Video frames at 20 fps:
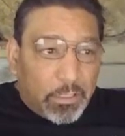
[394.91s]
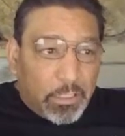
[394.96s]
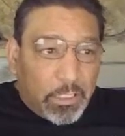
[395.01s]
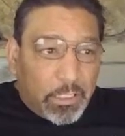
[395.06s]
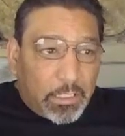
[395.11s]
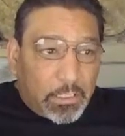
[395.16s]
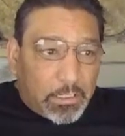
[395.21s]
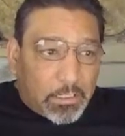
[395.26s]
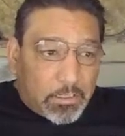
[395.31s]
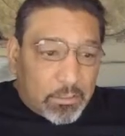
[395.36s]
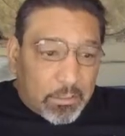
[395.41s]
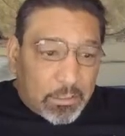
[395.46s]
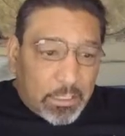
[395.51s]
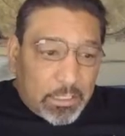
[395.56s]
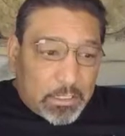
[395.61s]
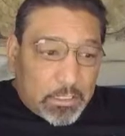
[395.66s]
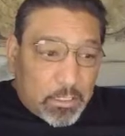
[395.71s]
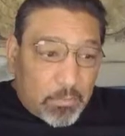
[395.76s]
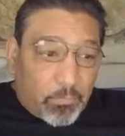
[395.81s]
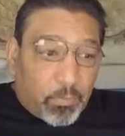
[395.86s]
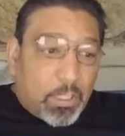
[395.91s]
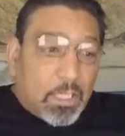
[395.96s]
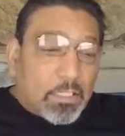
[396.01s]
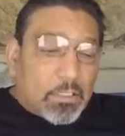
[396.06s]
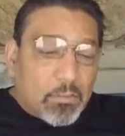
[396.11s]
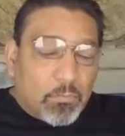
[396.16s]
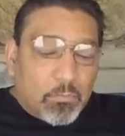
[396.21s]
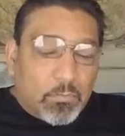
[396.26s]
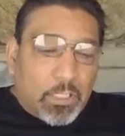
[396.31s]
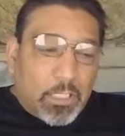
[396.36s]
It's a
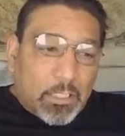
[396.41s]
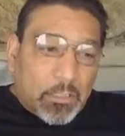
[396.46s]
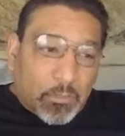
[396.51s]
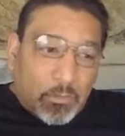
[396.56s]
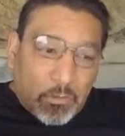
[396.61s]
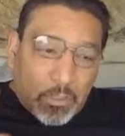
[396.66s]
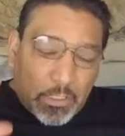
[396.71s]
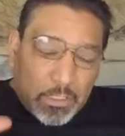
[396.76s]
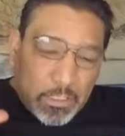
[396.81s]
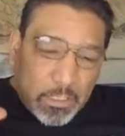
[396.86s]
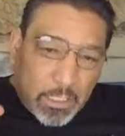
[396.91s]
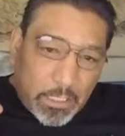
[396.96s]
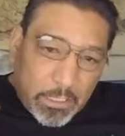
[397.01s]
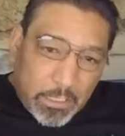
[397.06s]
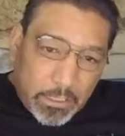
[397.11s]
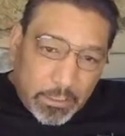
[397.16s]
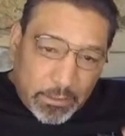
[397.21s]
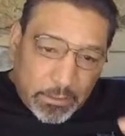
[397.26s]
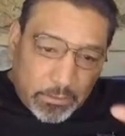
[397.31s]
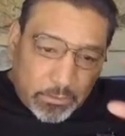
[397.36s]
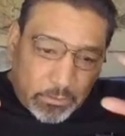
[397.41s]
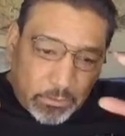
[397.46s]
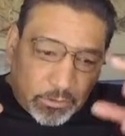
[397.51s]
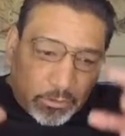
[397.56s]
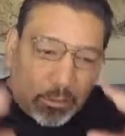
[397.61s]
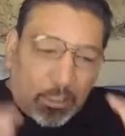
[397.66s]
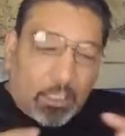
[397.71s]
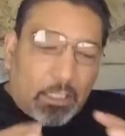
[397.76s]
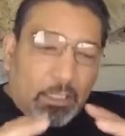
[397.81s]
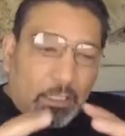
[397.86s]
plausible answer. It's not a
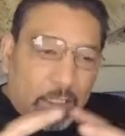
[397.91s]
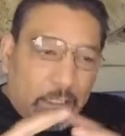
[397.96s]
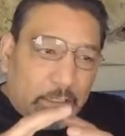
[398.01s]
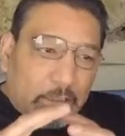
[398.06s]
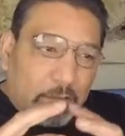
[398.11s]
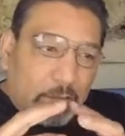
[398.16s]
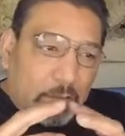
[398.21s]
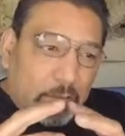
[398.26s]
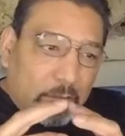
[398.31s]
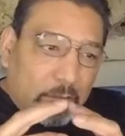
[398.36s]
solid